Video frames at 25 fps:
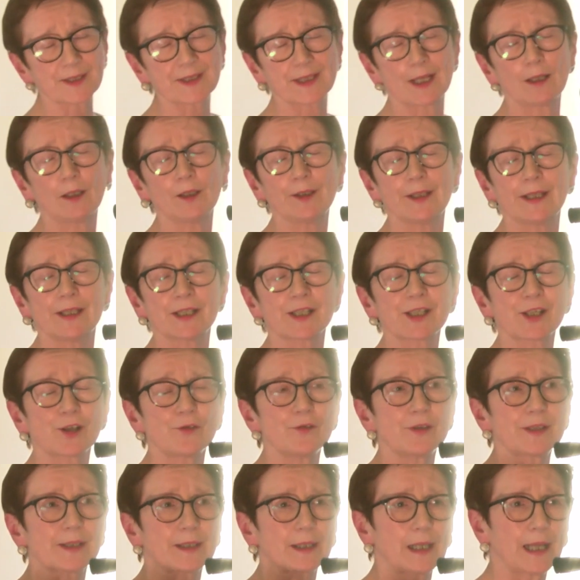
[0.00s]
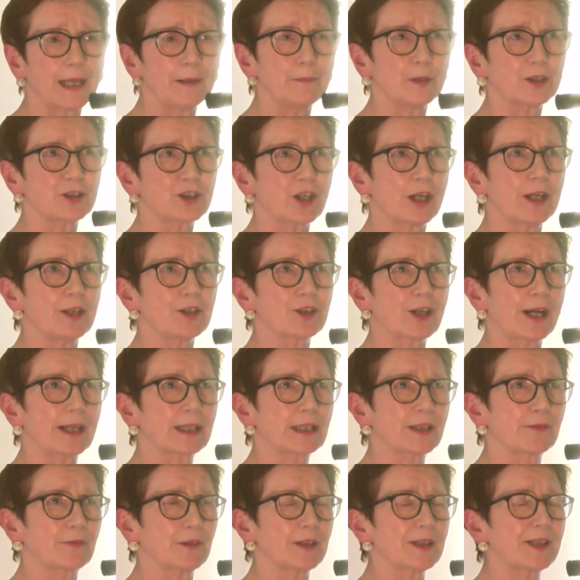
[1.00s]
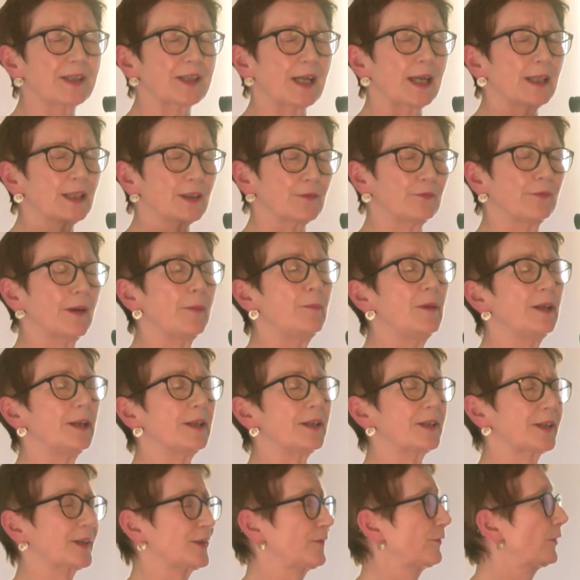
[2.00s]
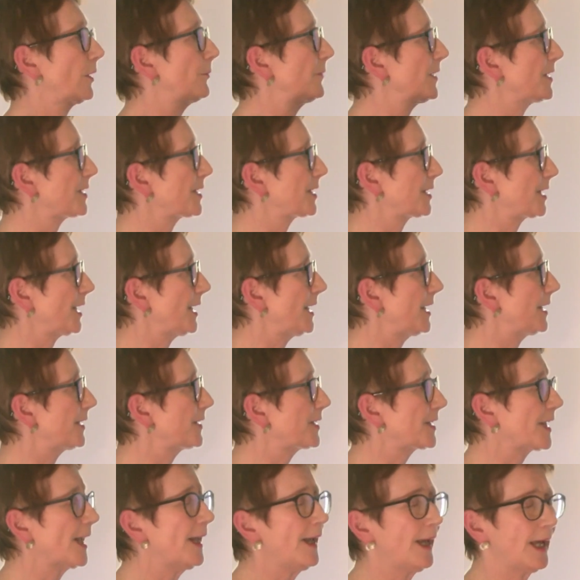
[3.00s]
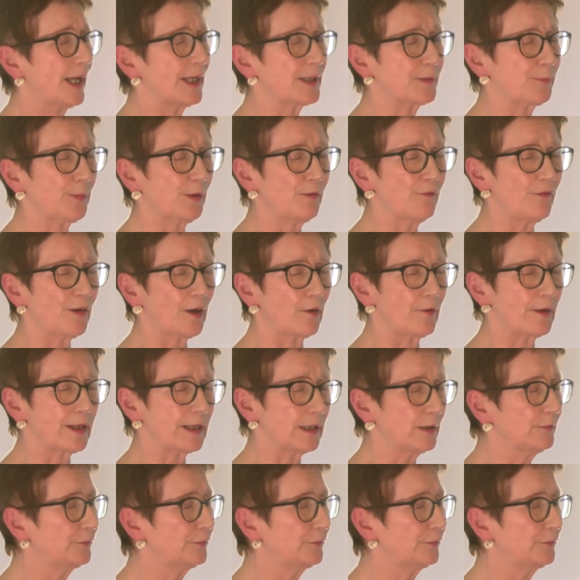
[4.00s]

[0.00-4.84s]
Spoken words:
Solnit, who's a climate change activist and a feminist from the States, has been very